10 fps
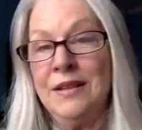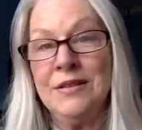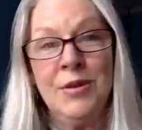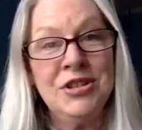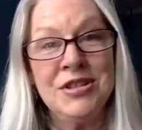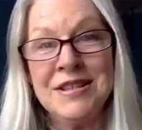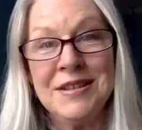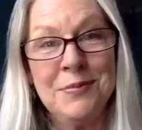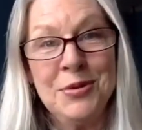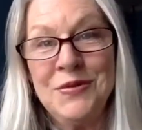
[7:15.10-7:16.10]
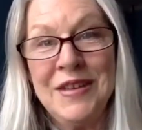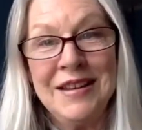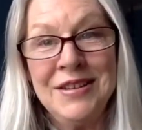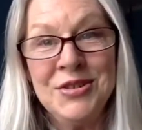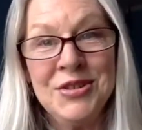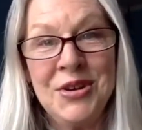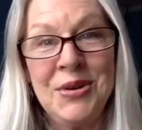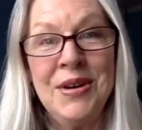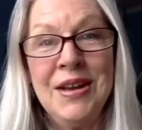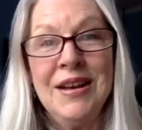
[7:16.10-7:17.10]
Russians have proved that years
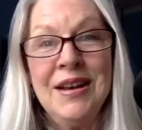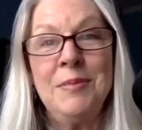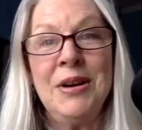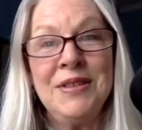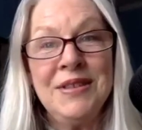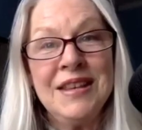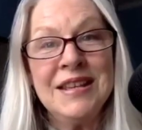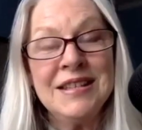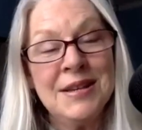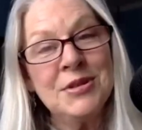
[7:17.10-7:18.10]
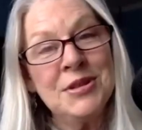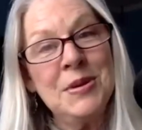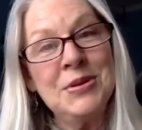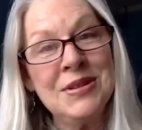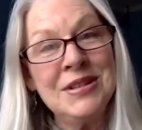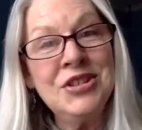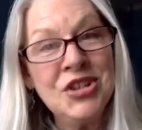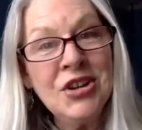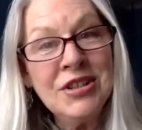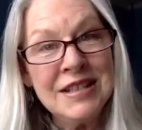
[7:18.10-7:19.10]
ago, about the things that were supposedly
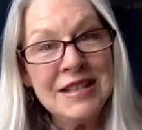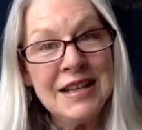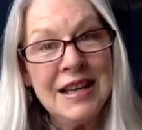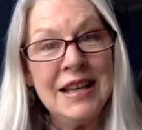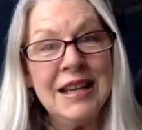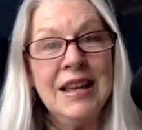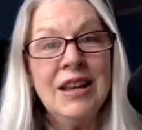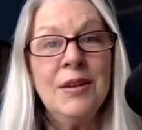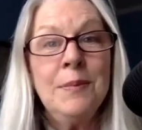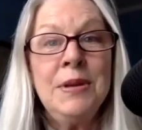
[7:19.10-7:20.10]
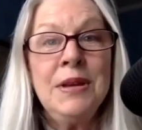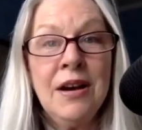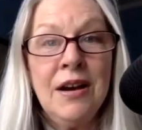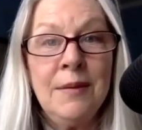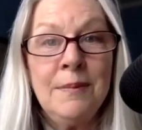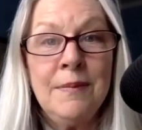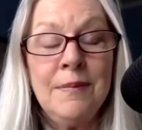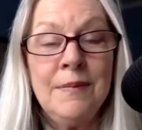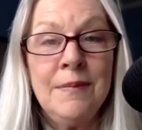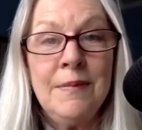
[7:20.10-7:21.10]
junk DNA become
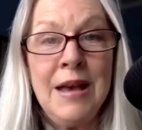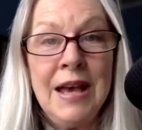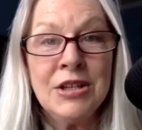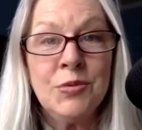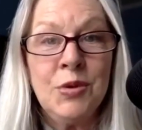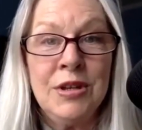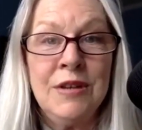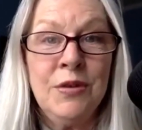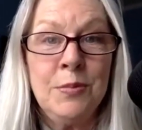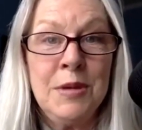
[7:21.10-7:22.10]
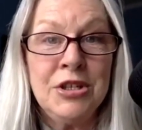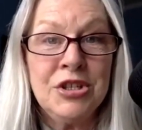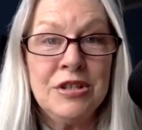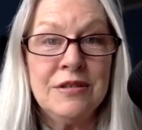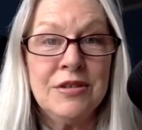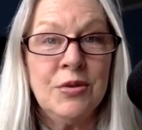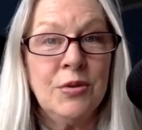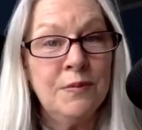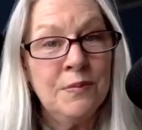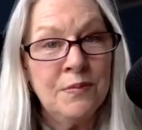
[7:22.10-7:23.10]
actual information, sort
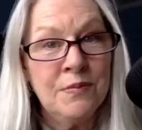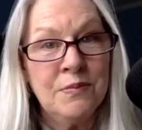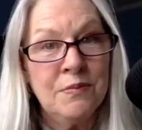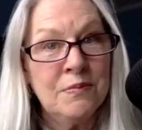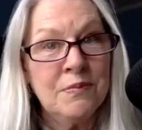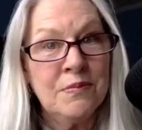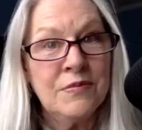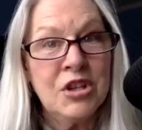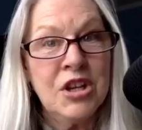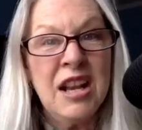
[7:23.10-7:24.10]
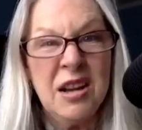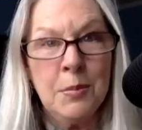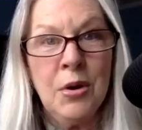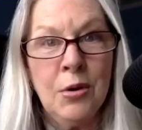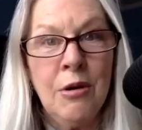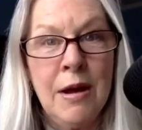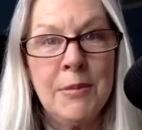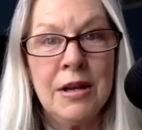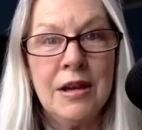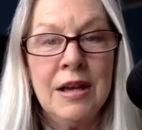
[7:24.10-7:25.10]
of genetic
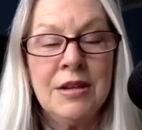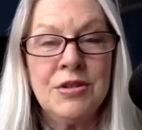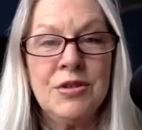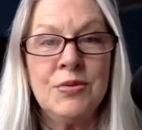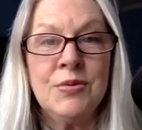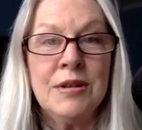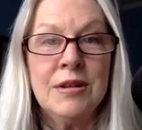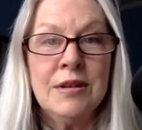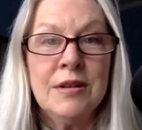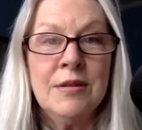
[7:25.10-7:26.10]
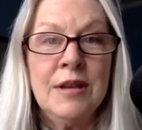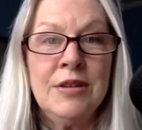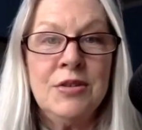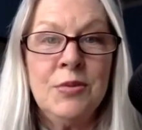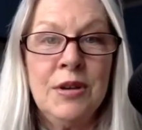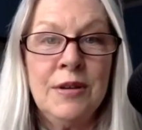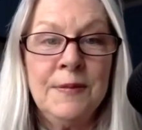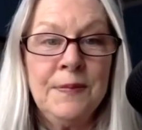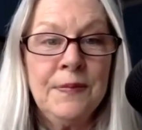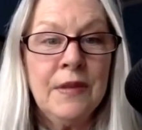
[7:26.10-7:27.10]
programming, as you will.
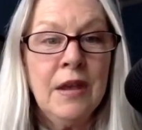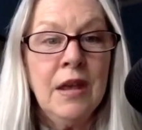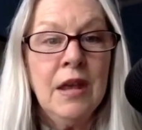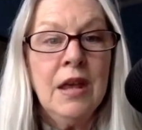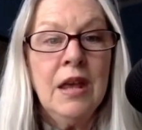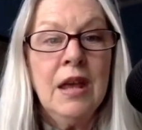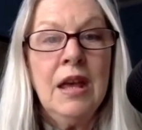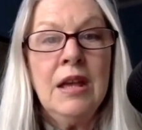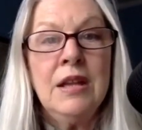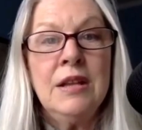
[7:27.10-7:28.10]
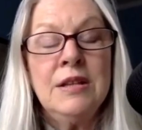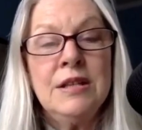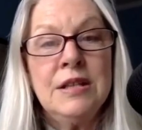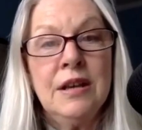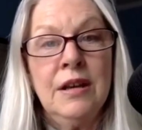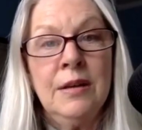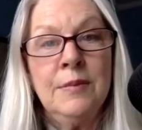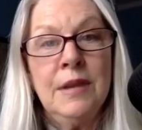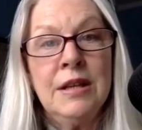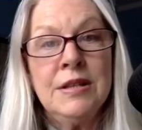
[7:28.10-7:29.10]
And
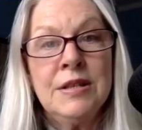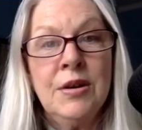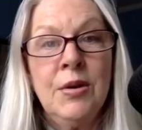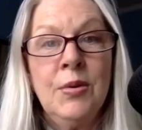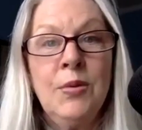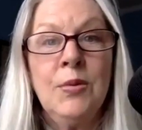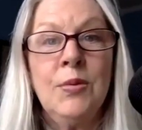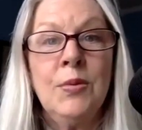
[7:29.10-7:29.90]
so,